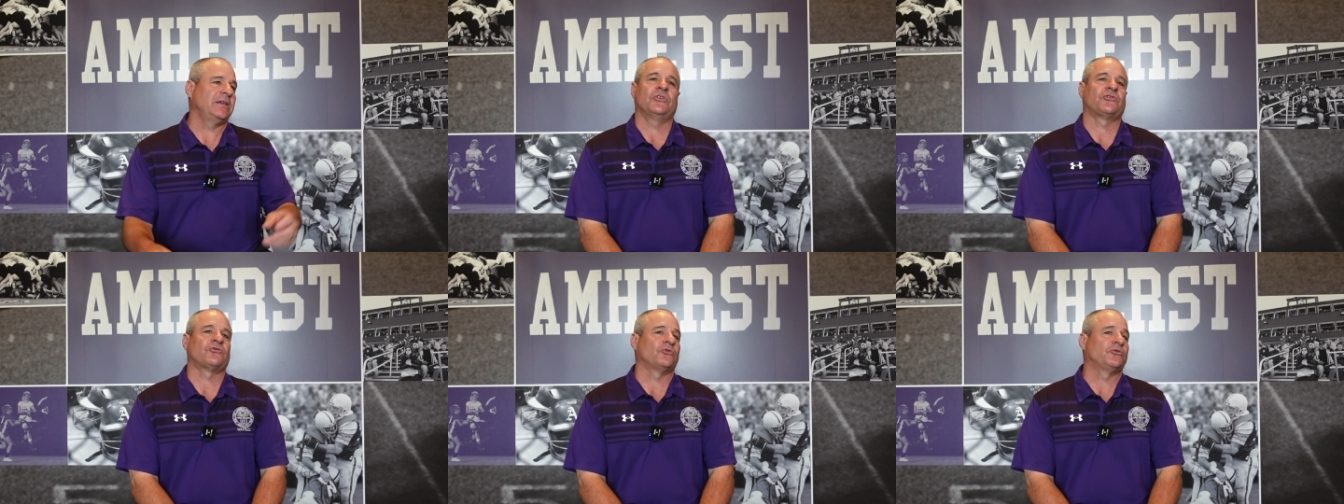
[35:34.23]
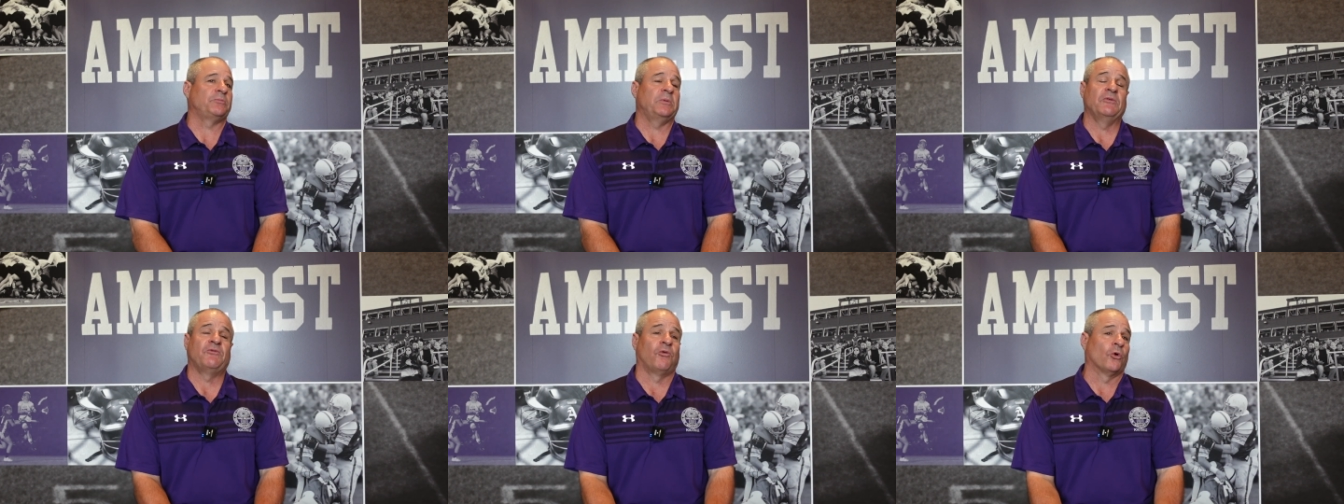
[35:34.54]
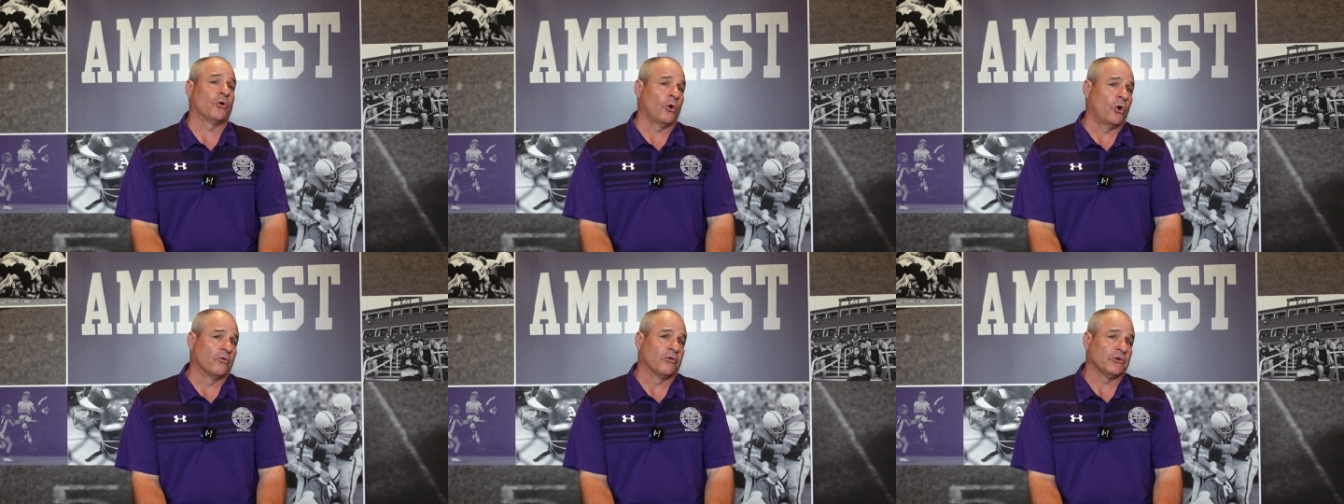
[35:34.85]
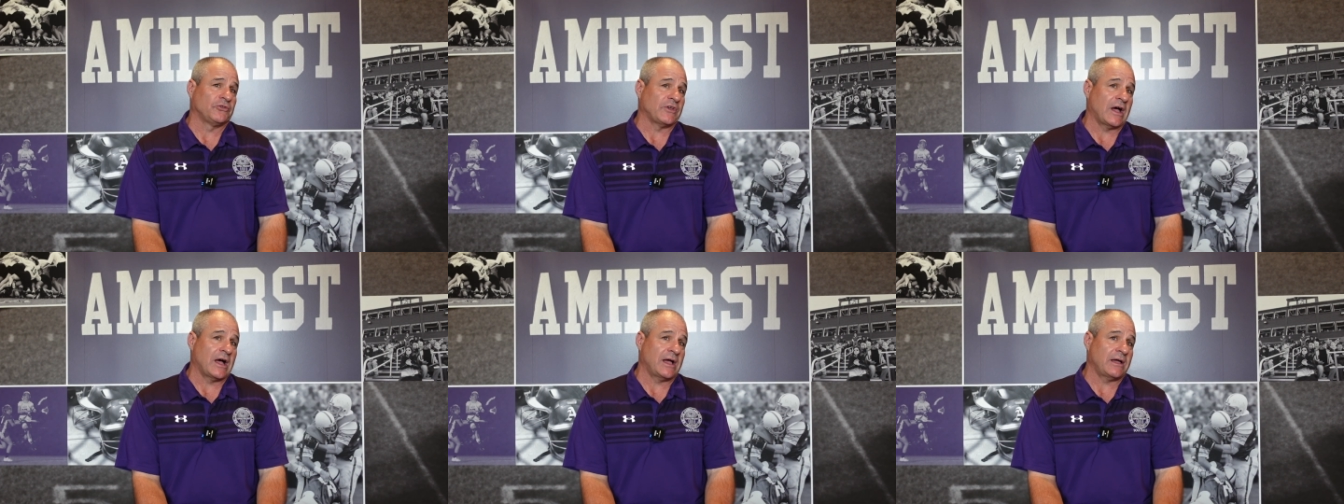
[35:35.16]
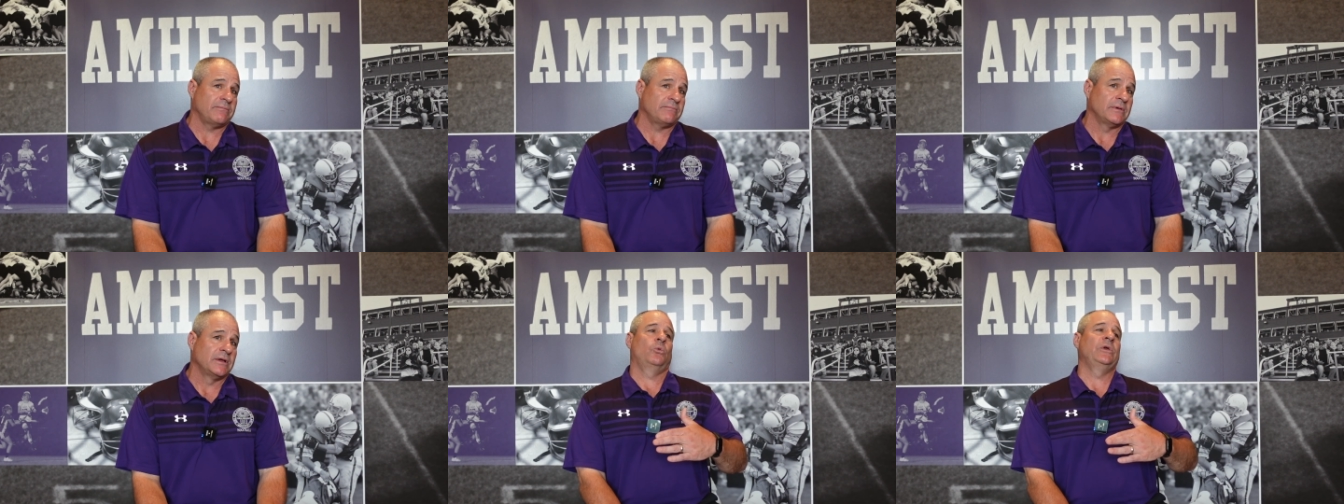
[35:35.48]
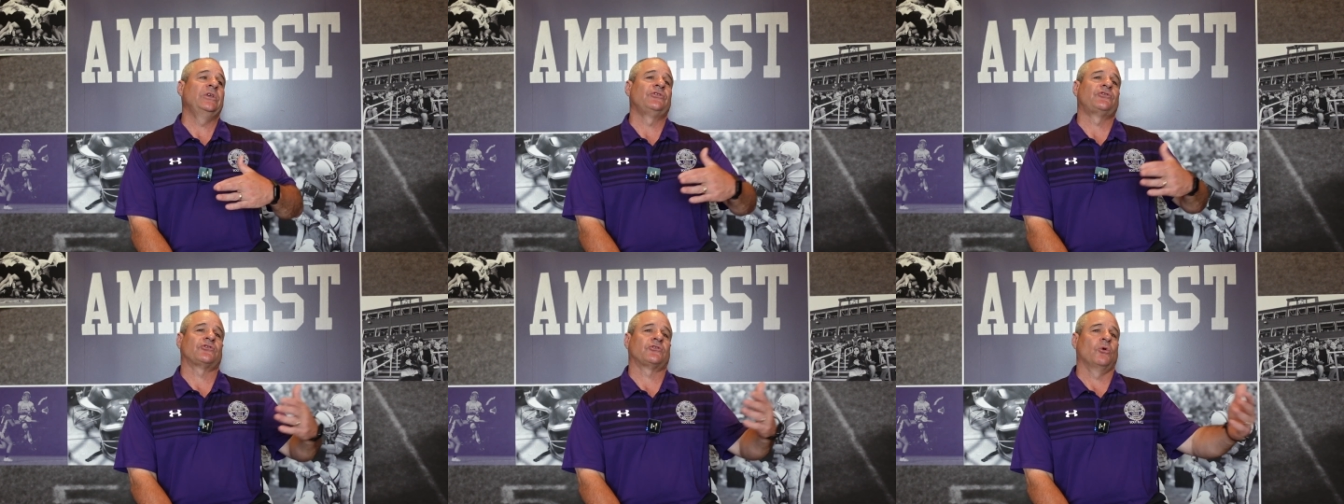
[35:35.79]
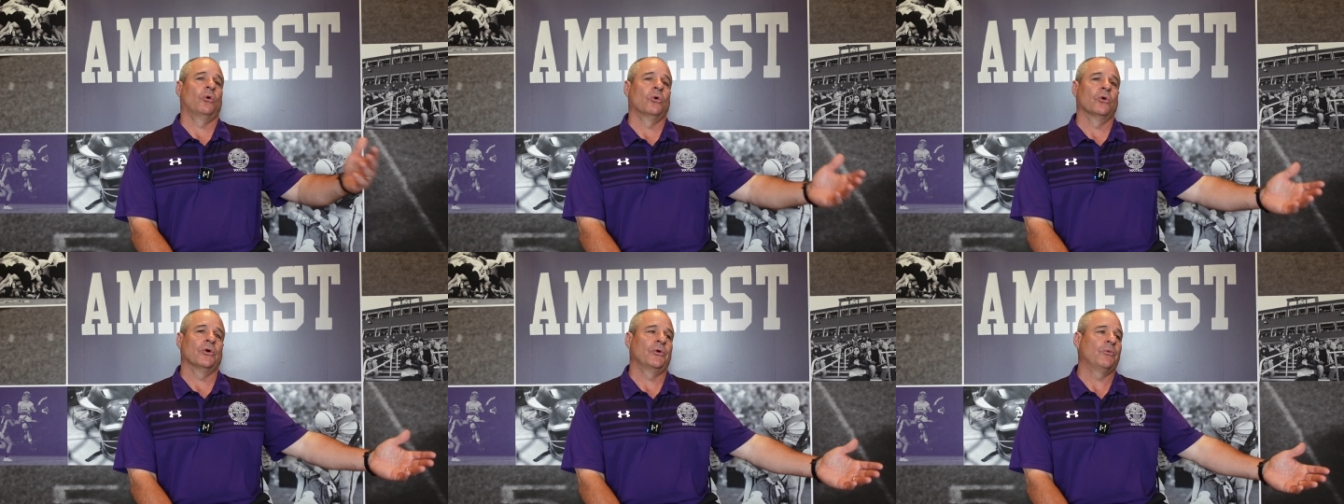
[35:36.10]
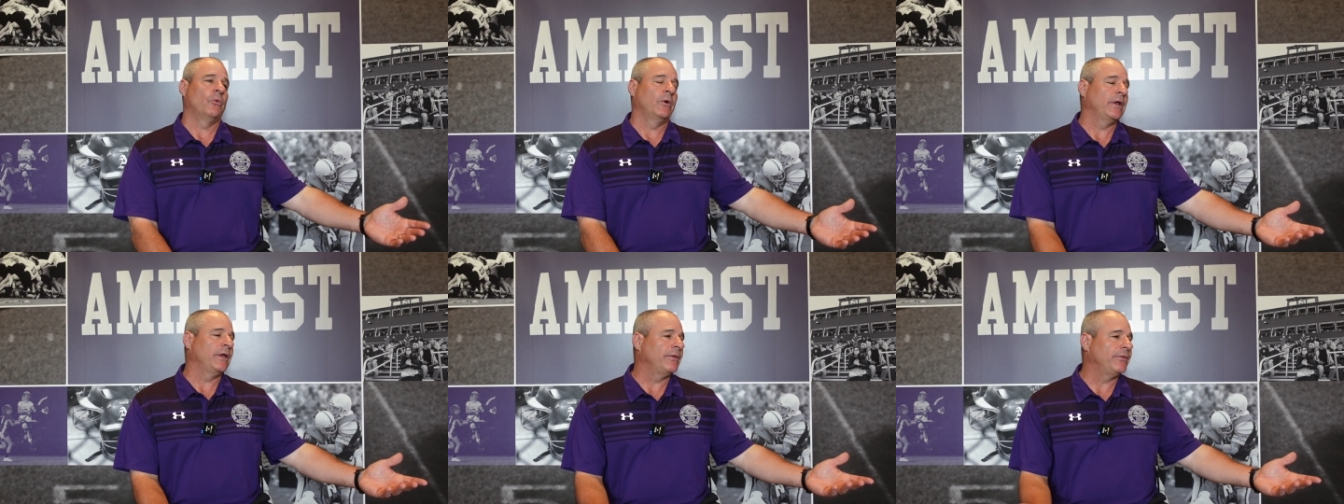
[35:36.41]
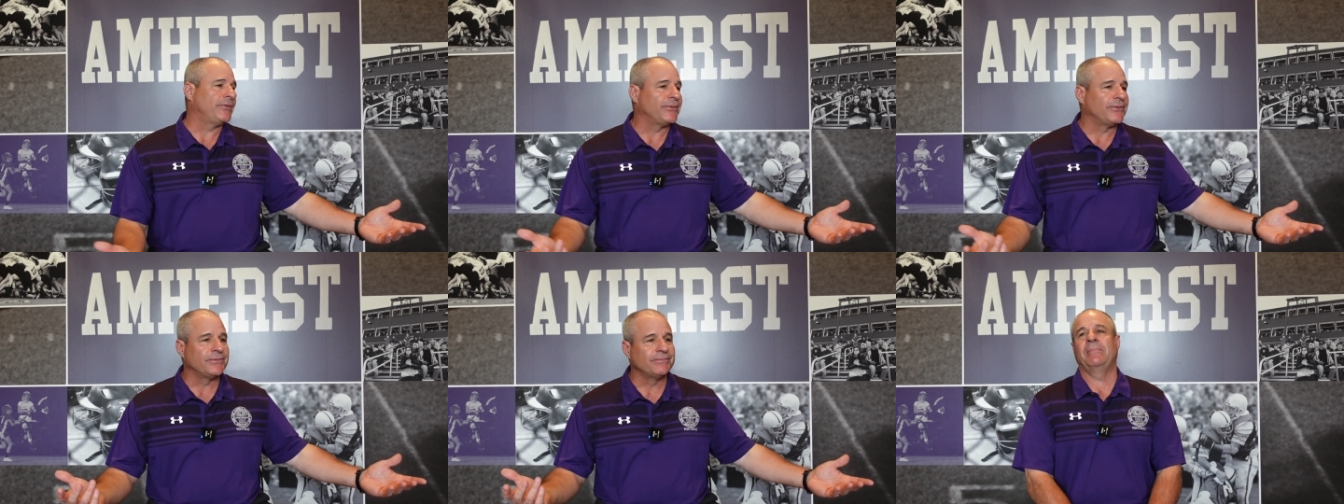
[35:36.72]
this was before overtime, we scored with